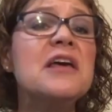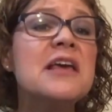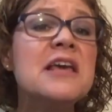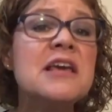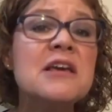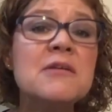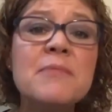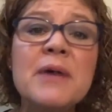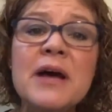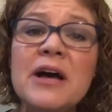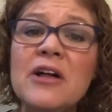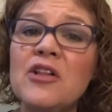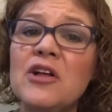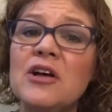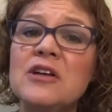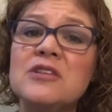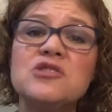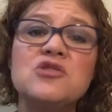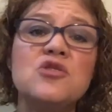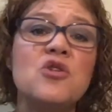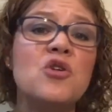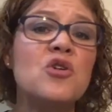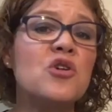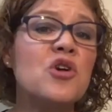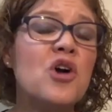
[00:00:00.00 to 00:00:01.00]
email us
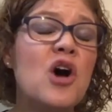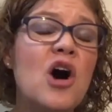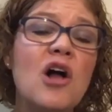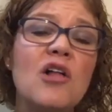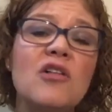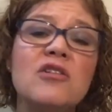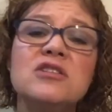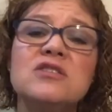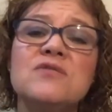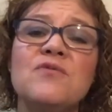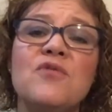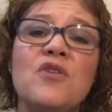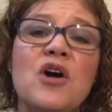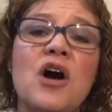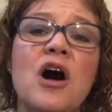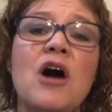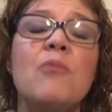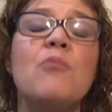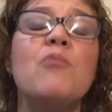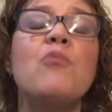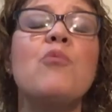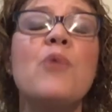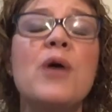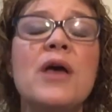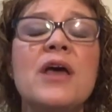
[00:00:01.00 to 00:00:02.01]
or call us for help.
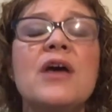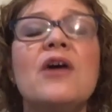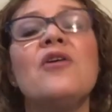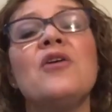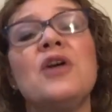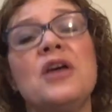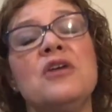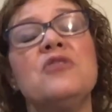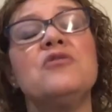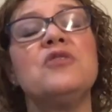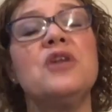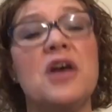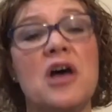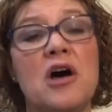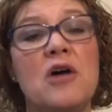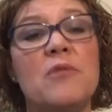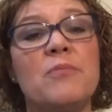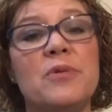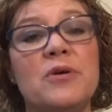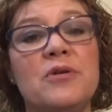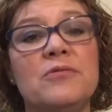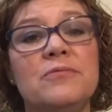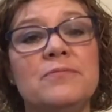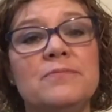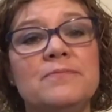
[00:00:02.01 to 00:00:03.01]
We are here to help
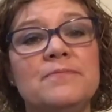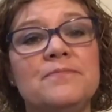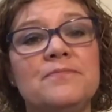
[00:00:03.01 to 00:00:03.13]
you.